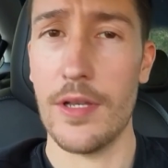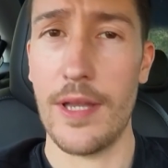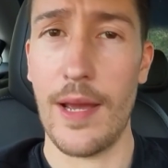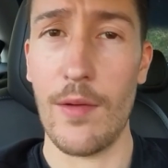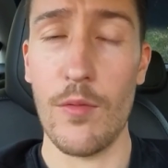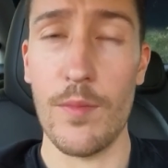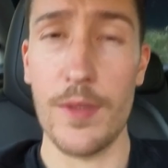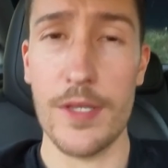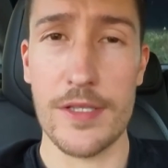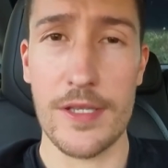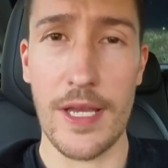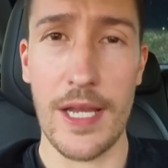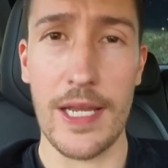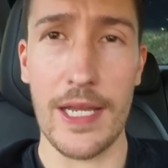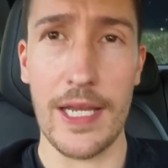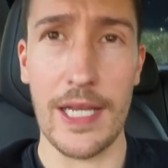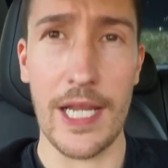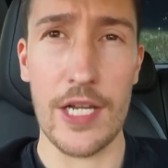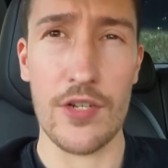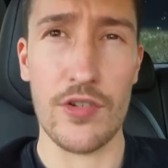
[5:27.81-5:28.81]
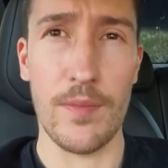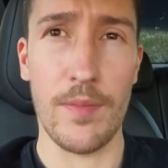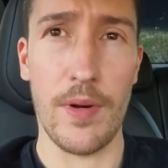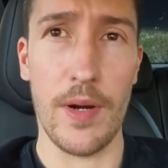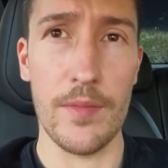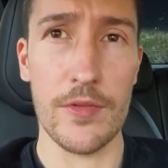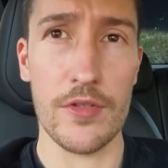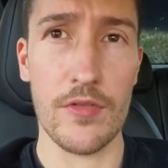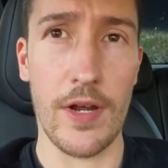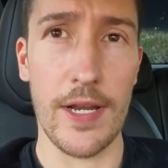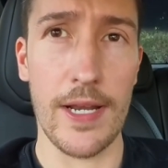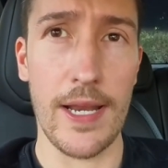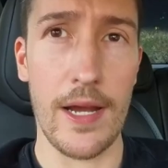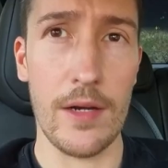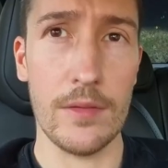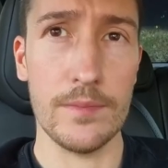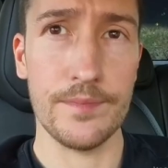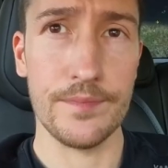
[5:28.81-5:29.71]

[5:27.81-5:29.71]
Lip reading: that would be selling electric pumps right now.